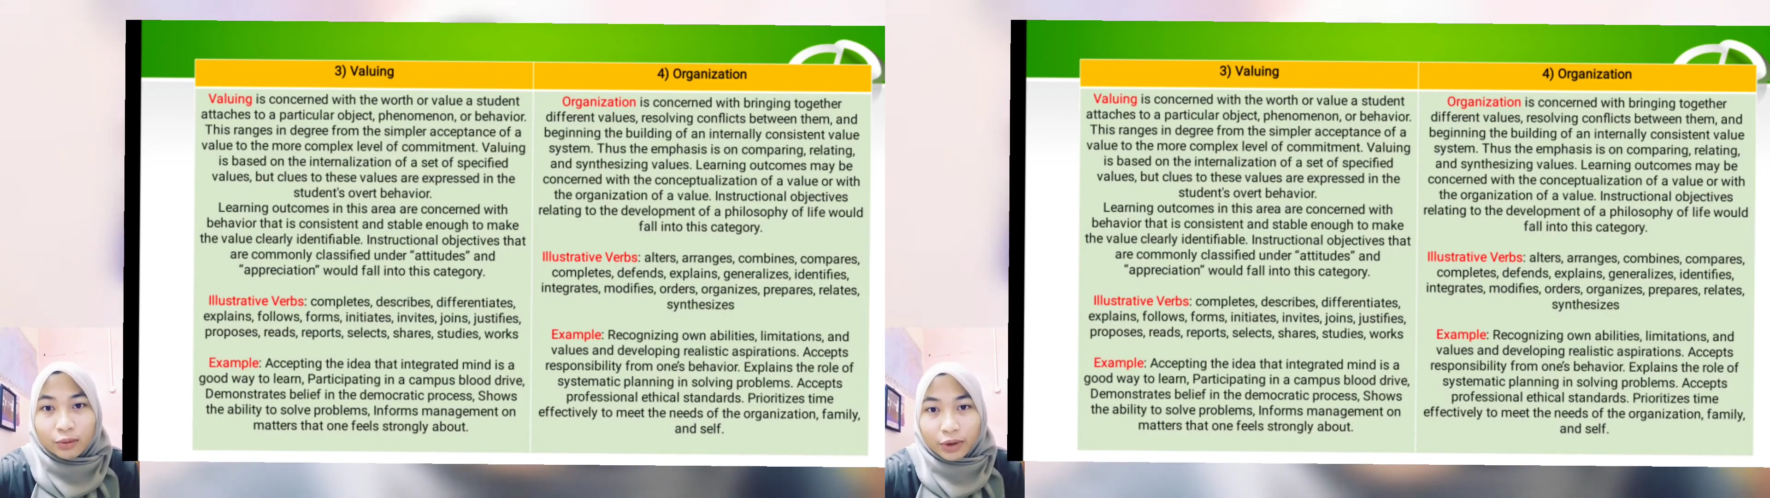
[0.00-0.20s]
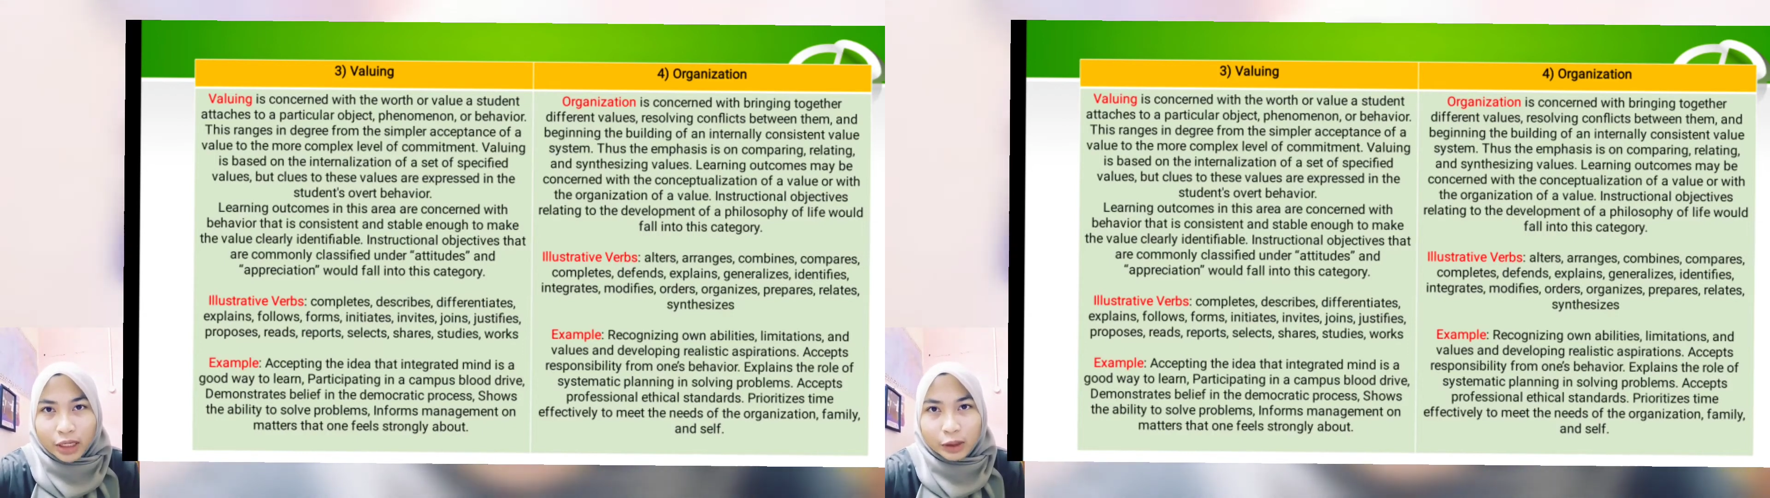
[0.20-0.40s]

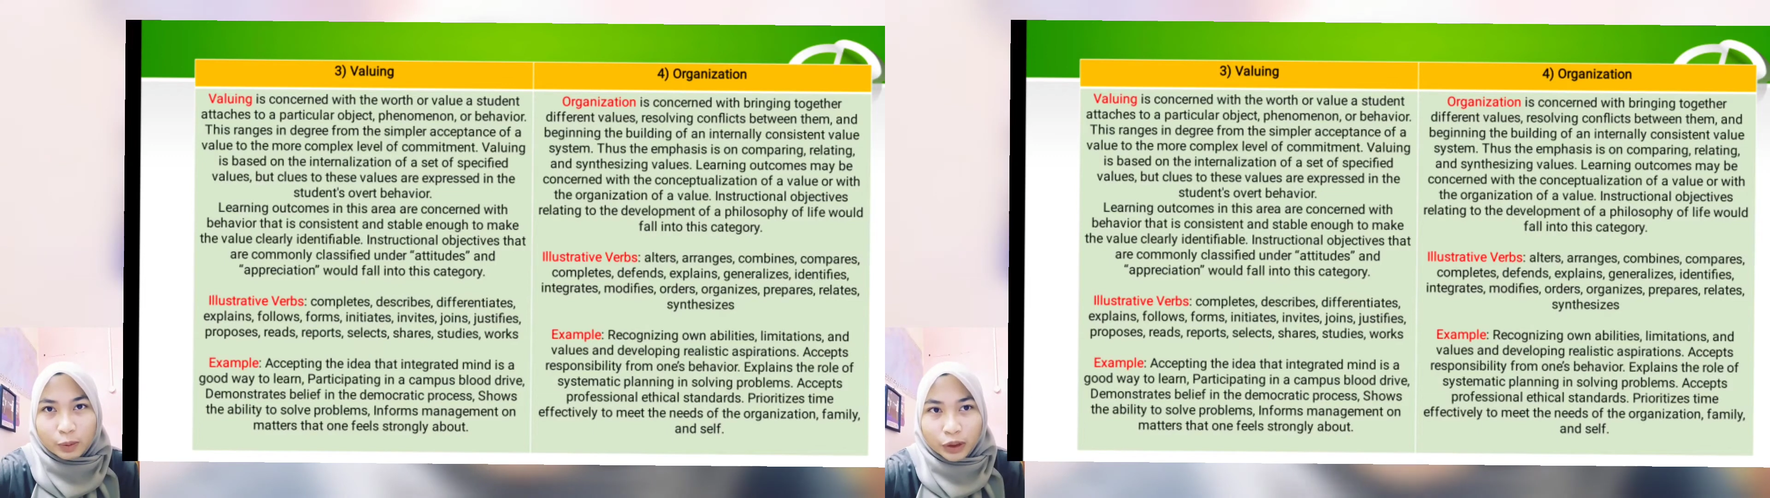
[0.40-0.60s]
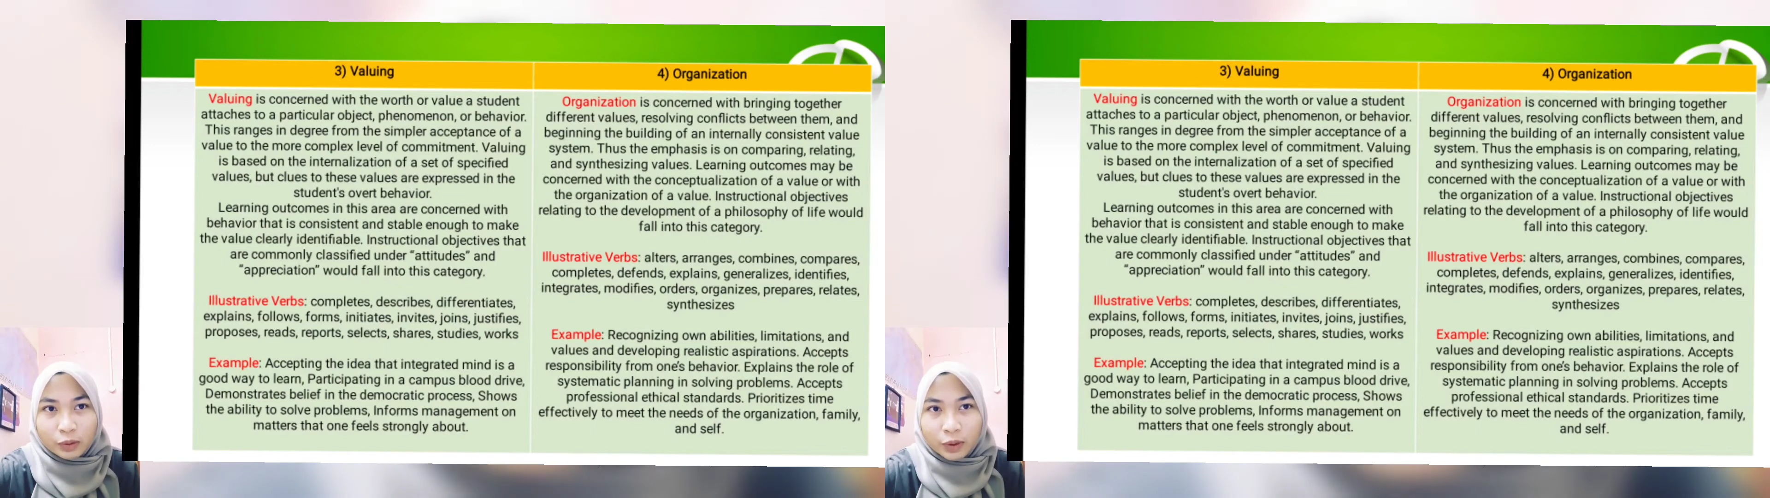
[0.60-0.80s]

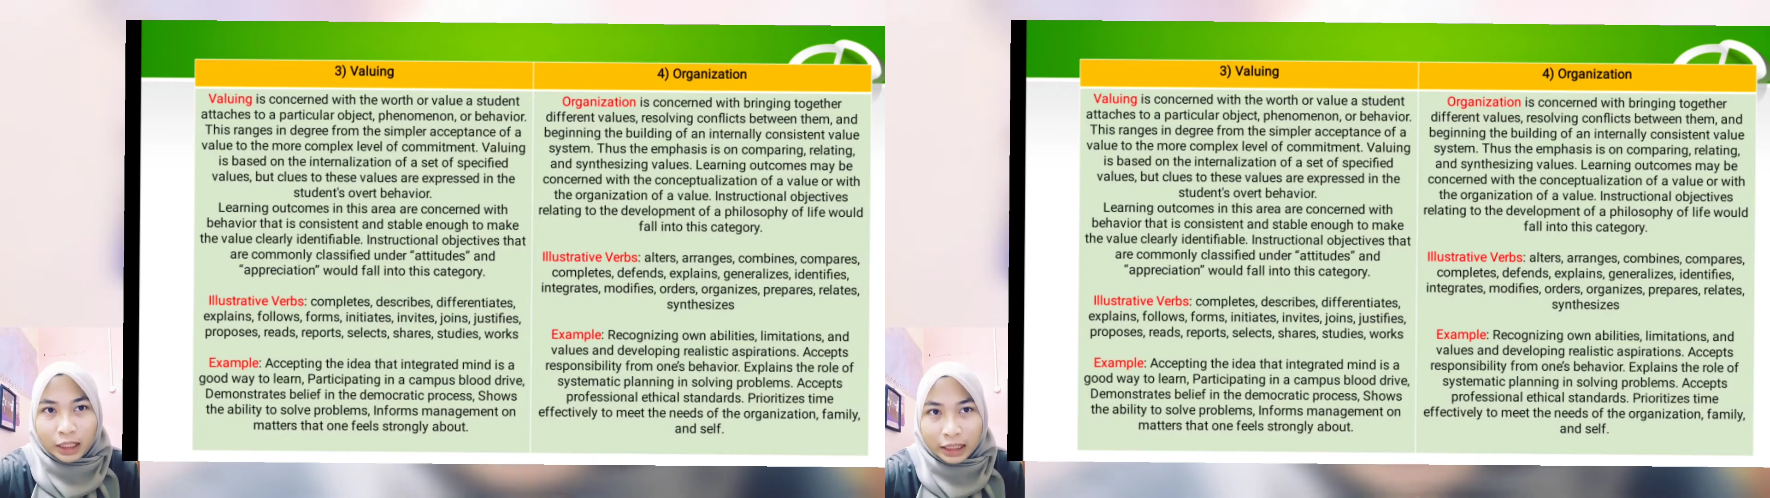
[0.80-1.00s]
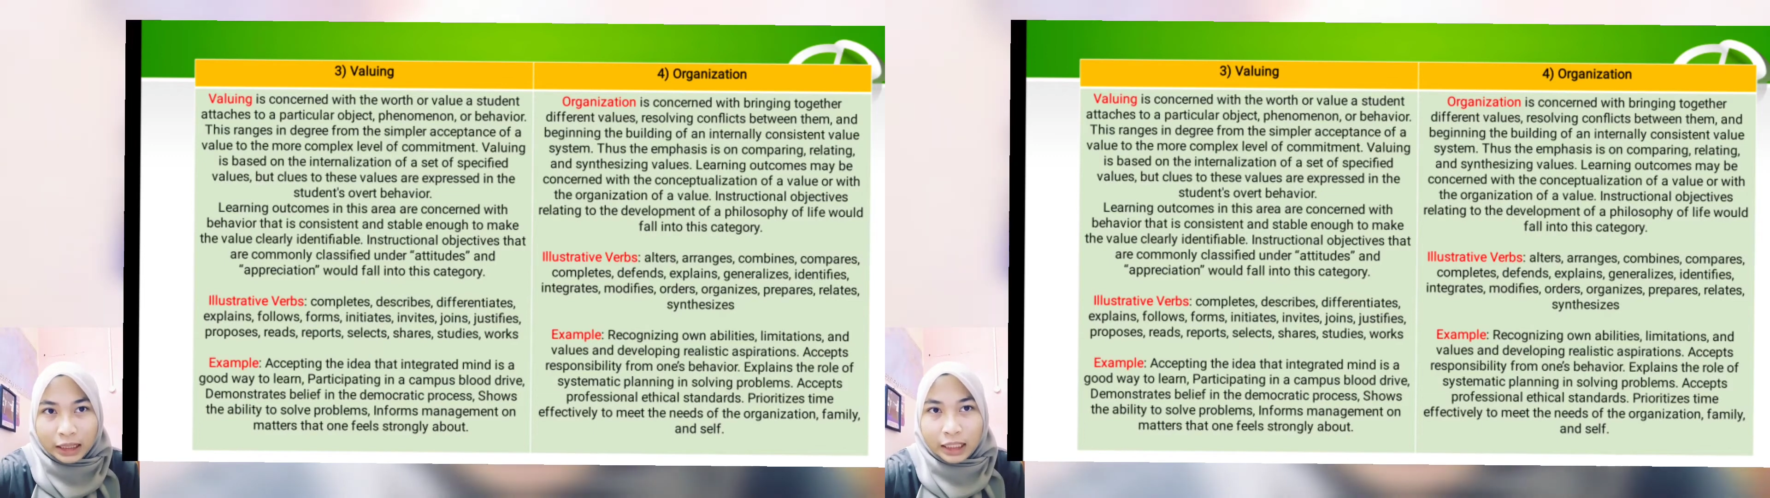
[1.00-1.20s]

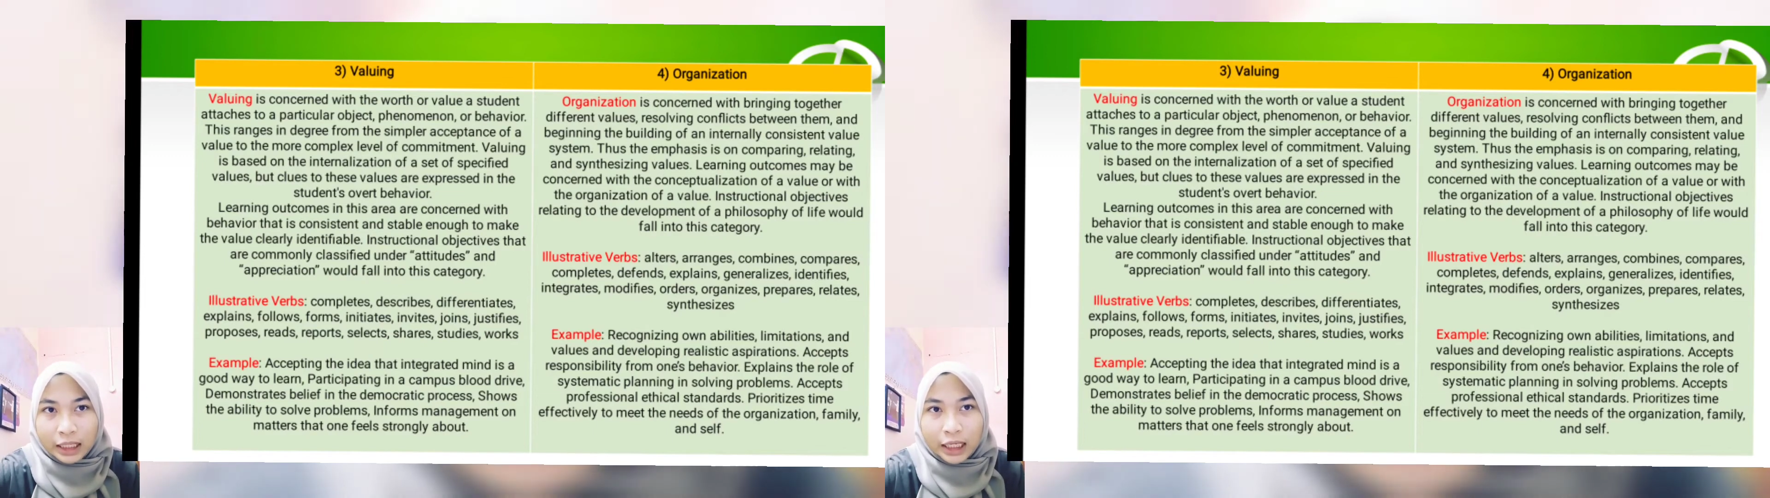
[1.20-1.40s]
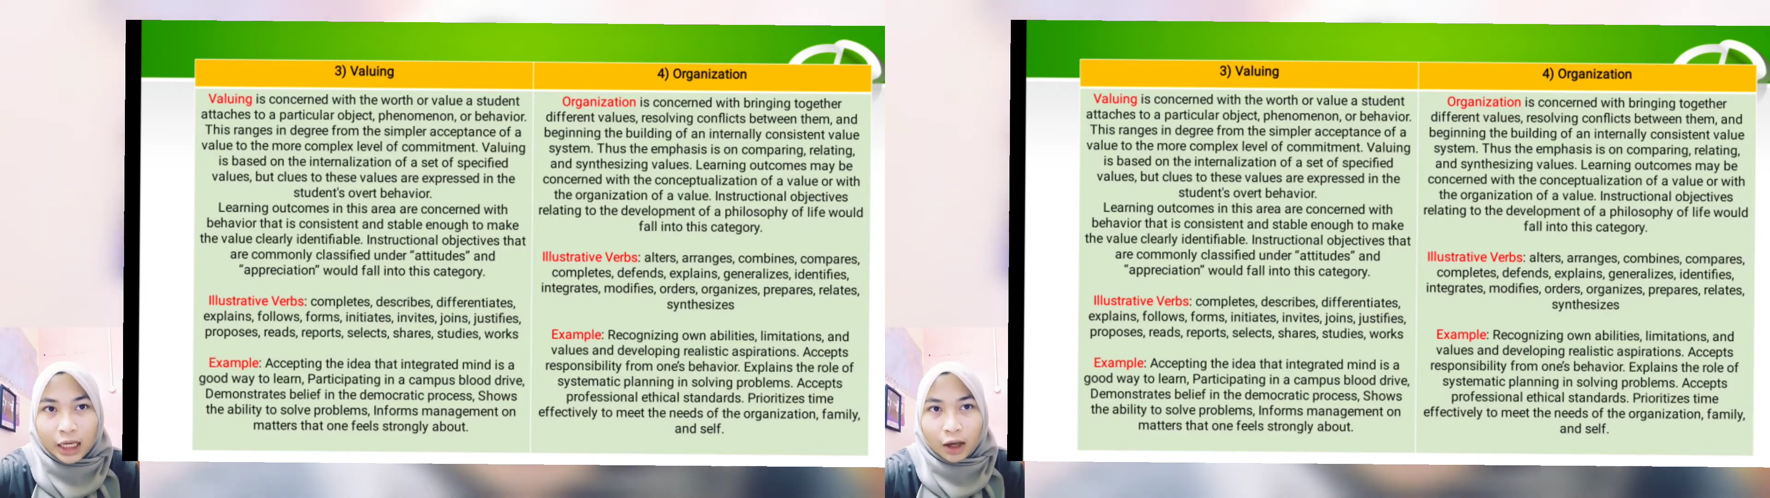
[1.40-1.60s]
responsibility